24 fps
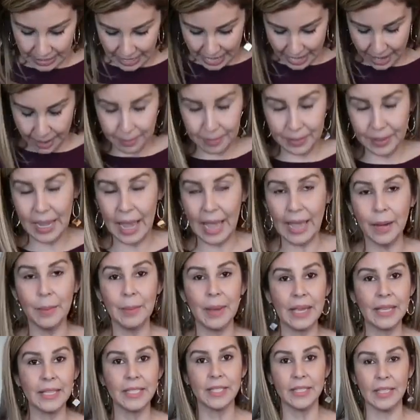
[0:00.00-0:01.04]
that kind of
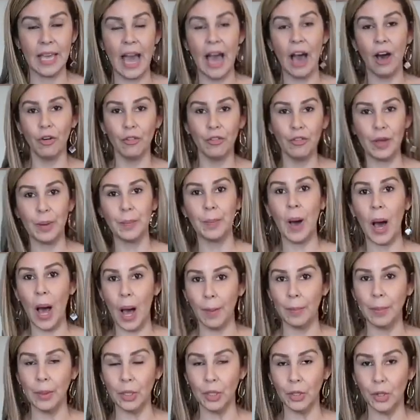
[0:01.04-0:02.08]
makes the outfit
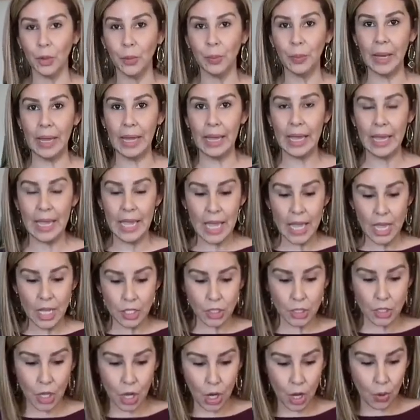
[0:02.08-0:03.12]
pop a little bit.
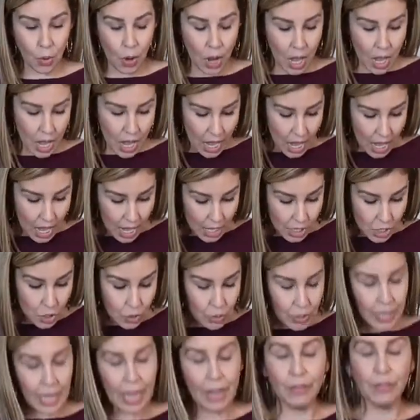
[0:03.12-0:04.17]
So you
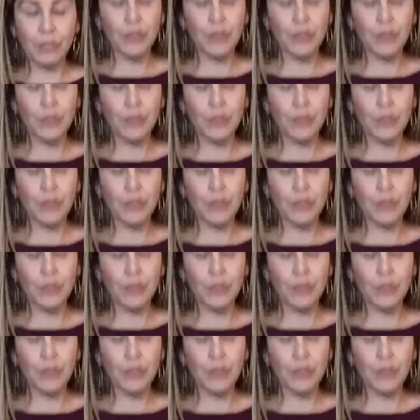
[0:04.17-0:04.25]
can,